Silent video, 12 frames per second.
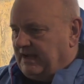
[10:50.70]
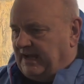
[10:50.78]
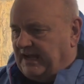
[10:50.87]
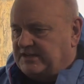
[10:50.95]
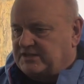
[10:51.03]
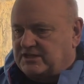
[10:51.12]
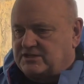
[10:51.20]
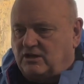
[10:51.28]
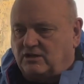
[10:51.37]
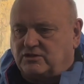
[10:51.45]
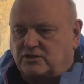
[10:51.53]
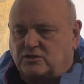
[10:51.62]
It's
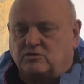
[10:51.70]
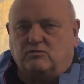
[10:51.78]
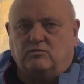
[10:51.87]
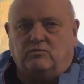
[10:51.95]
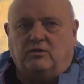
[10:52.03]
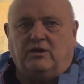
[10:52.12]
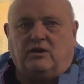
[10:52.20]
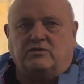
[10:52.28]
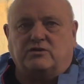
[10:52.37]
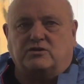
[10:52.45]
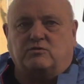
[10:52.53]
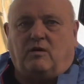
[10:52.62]
not just, we're not
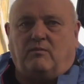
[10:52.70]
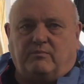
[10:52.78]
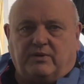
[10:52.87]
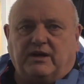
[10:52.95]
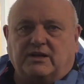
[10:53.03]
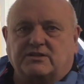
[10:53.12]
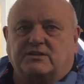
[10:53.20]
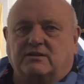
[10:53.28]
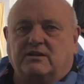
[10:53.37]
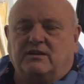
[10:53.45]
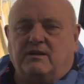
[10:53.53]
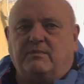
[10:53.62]
just one person,
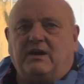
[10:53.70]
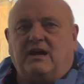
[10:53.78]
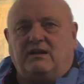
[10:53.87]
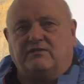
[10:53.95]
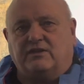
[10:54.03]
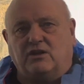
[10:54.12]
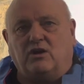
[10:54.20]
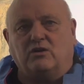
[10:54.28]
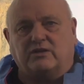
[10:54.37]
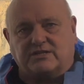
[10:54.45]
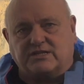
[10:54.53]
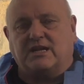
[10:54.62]
you're part of a
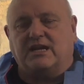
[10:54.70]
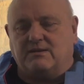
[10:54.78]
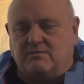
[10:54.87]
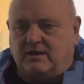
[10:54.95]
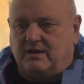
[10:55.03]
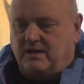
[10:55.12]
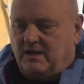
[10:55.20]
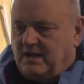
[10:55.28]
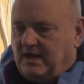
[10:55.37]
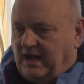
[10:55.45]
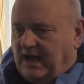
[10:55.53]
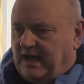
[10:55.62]
cog, a team,
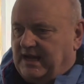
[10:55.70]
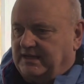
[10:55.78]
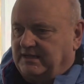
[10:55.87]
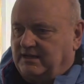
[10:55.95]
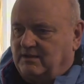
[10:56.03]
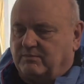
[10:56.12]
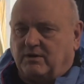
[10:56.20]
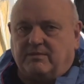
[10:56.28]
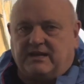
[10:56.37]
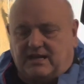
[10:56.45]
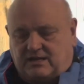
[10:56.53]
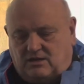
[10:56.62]
and you'll
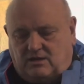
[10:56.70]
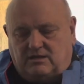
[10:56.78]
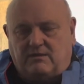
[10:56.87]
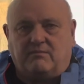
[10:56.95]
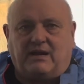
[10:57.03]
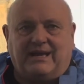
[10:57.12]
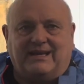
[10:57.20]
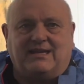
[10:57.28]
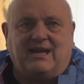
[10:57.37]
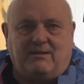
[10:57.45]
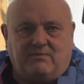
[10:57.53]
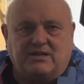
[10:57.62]
probably get called in by a
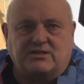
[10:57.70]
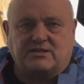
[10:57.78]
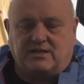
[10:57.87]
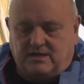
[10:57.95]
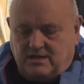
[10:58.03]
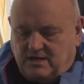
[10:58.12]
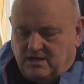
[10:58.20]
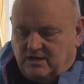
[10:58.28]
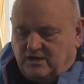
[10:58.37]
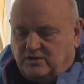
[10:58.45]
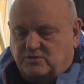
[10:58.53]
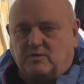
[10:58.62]
chemist
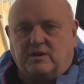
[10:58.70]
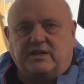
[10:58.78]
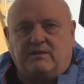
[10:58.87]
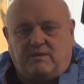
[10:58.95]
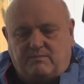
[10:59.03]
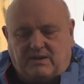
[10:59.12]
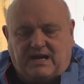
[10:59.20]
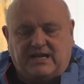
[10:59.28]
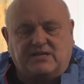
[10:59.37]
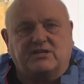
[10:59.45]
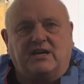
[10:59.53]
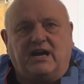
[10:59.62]
who's working with
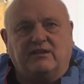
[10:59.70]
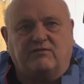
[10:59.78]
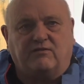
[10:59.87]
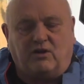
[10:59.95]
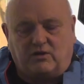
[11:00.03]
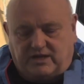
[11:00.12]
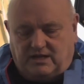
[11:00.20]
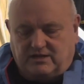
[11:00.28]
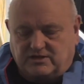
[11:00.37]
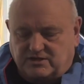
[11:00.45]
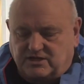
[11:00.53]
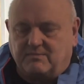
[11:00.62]
biocides,
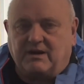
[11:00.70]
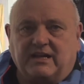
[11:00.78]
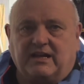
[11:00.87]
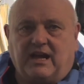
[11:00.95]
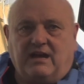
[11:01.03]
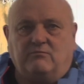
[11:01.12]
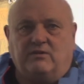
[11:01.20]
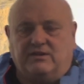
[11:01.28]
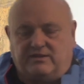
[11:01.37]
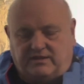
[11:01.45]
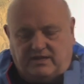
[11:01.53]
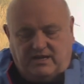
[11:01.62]
flocculants. You get in
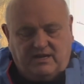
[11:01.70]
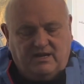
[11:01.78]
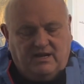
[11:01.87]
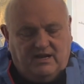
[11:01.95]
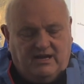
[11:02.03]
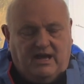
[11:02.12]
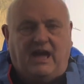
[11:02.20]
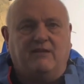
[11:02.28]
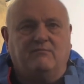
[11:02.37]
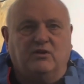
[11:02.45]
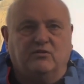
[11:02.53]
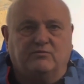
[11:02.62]
with air
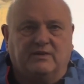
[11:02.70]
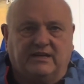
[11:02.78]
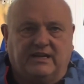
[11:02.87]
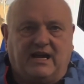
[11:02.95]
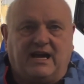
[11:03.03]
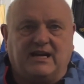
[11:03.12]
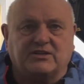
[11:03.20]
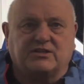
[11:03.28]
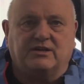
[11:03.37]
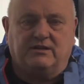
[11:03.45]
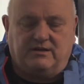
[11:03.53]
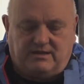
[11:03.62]
movement
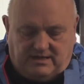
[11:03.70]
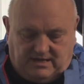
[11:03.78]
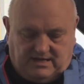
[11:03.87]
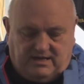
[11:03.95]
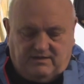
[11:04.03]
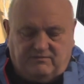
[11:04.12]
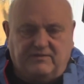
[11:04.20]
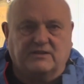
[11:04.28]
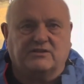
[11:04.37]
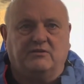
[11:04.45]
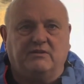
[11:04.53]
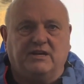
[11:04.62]
guys,
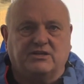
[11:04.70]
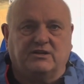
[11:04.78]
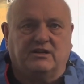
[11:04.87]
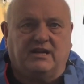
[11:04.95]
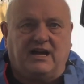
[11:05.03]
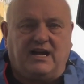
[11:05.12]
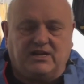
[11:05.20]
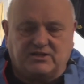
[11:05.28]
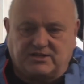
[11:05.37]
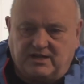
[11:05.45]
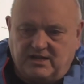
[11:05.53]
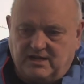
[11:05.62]
filtration
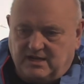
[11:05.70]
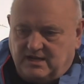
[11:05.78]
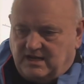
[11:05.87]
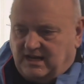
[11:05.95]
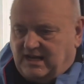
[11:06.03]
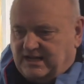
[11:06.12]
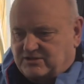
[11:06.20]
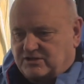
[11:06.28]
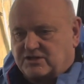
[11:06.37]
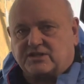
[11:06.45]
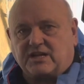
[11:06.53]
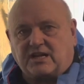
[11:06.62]
guys,
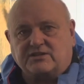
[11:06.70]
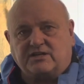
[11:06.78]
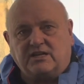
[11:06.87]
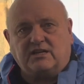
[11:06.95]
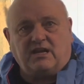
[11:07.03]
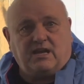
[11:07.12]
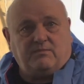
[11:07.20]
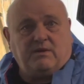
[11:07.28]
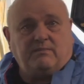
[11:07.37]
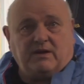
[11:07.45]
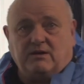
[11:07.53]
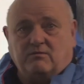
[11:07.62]
electrostatic,
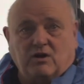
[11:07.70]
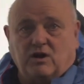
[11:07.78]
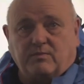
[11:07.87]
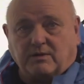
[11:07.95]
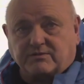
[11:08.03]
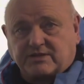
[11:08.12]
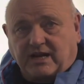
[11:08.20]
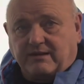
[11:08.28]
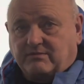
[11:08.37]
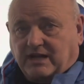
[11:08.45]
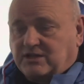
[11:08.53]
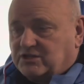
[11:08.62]
ABB robot
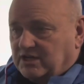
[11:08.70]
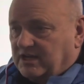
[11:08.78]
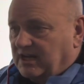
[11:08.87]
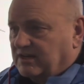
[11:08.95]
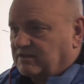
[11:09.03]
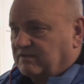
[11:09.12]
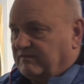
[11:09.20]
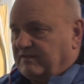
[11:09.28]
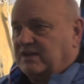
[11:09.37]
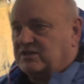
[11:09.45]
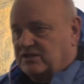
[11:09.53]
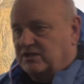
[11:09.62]
type engineers,
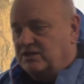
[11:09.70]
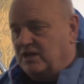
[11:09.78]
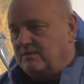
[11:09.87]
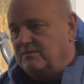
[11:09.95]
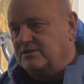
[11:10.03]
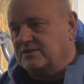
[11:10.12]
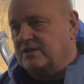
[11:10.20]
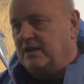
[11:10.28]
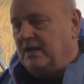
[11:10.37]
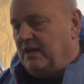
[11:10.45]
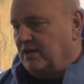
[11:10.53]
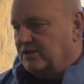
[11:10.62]
French or Germans.
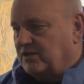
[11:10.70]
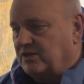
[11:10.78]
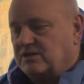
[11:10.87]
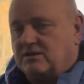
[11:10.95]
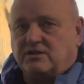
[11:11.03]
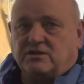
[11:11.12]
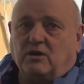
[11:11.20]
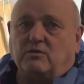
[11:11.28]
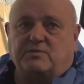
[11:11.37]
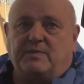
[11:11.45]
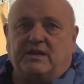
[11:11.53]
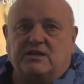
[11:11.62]
So it's
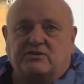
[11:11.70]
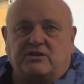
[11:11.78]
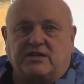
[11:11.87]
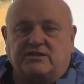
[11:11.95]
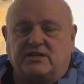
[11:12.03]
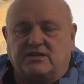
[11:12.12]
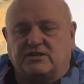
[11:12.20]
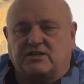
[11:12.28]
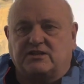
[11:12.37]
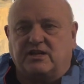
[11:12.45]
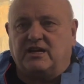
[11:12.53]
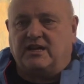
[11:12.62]
always been interesting. As I
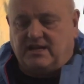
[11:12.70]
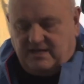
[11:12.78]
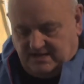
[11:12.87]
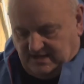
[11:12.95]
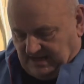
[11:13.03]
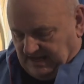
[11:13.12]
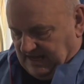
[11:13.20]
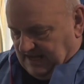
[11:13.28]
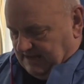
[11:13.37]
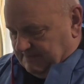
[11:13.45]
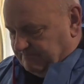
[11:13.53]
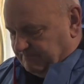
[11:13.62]
say,
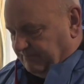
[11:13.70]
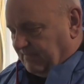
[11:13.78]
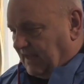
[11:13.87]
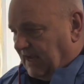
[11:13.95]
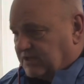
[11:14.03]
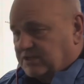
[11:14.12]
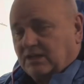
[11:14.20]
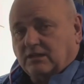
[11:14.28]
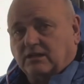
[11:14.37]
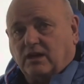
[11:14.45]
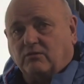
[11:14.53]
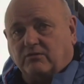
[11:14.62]
I still
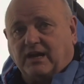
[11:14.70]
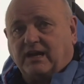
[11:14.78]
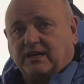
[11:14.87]
do that